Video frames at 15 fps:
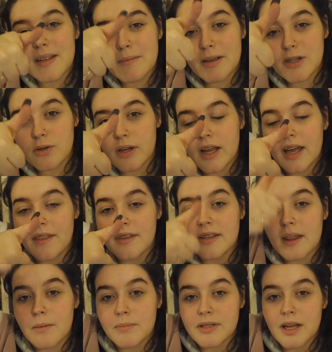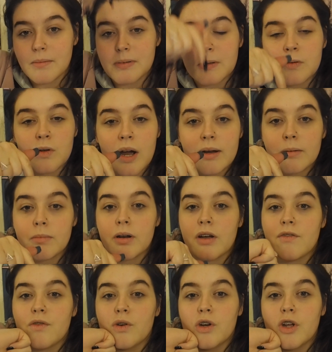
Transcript: Make sure you hit the thumbs up, subscribe down below if you're